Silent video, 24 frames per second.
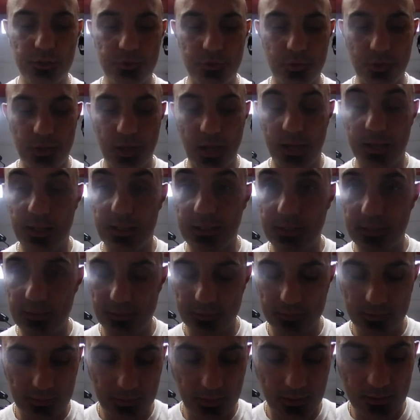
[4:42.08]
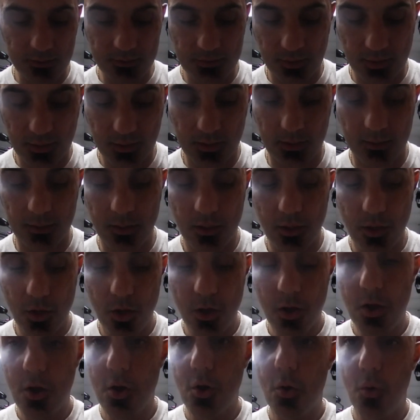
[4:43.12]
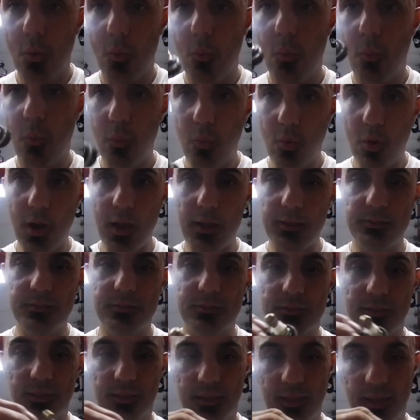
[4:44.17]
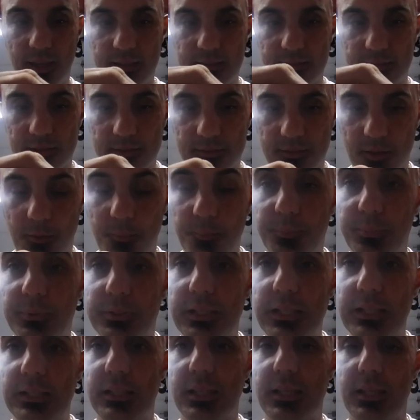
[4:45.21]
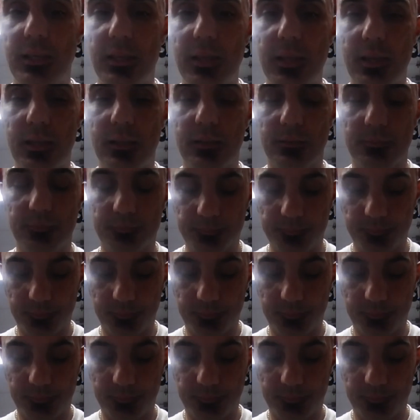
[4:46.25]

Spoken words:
as you get it easily in. Once this is completely in,